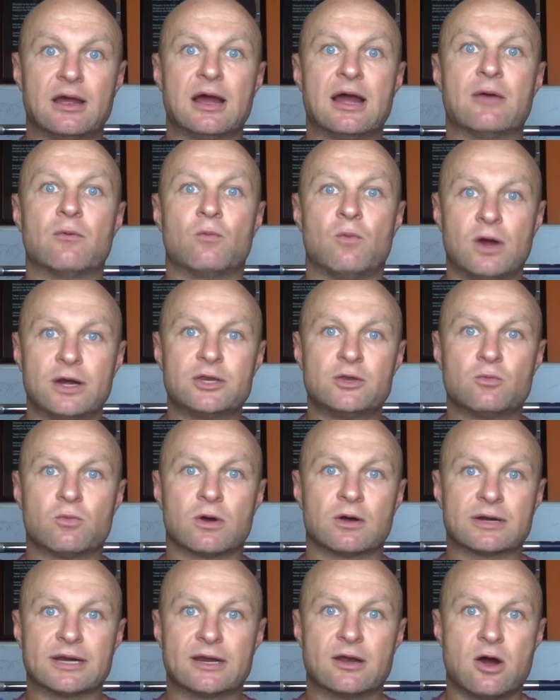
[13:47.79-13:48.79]
I want you
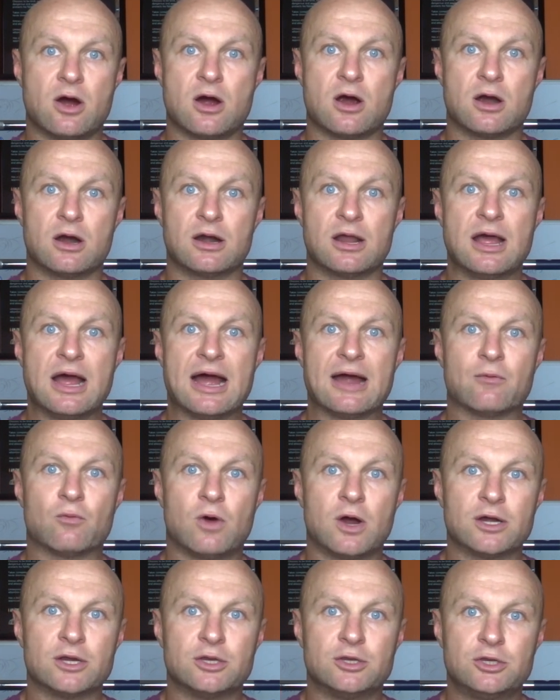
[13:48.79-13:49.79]
working hard. I
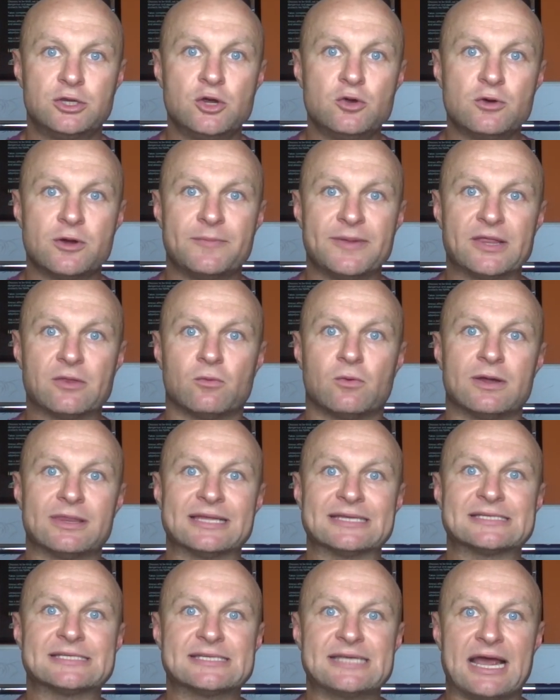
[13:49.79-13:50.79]
want you to be the one
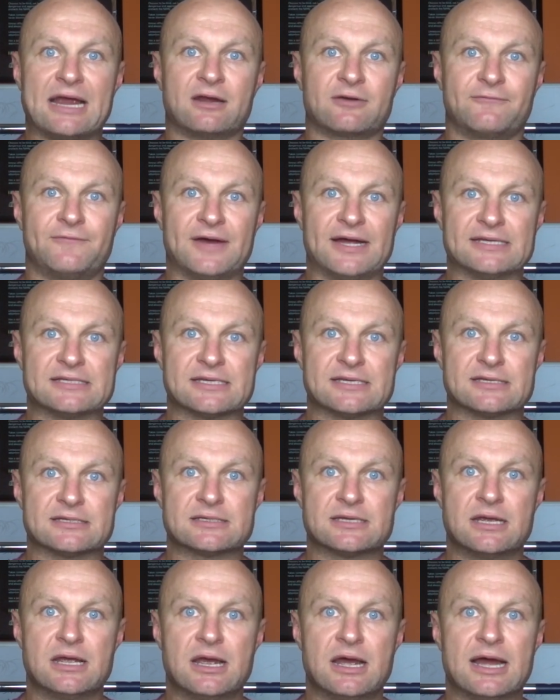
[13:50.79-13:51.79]
that
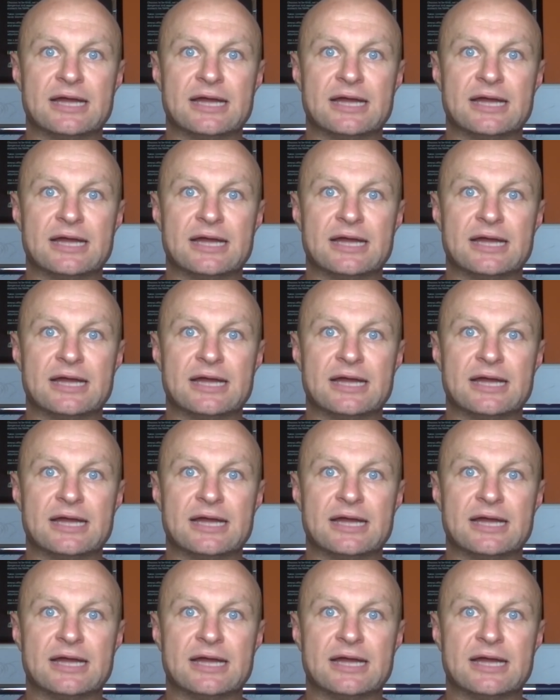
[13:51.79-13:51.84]
sacrifices.